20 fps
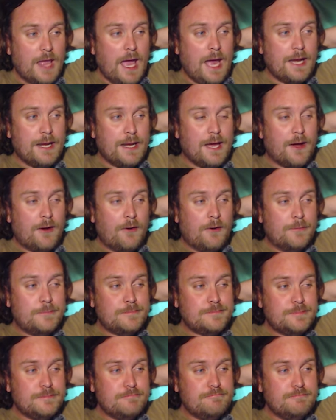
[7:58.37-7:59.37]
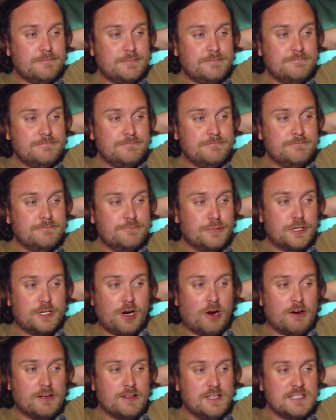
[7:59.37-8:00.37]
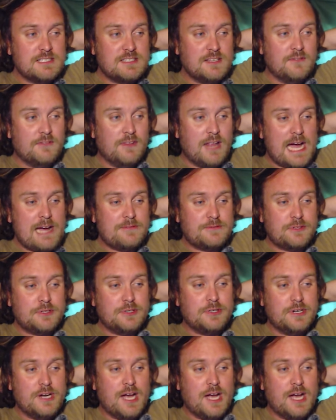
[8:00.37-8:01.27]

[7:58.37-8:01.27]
And now, regardless of laughter or